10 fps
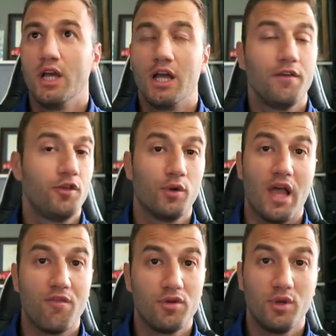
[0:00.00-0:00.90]
Uh, if you don't
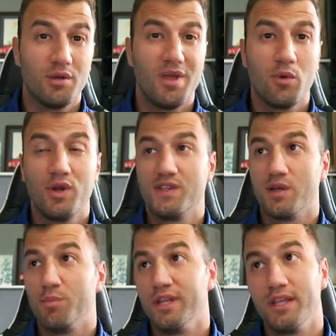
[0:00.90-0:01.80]
have one, you can make one. It's
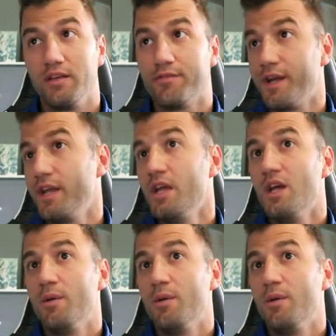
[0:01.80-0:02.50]
completely free.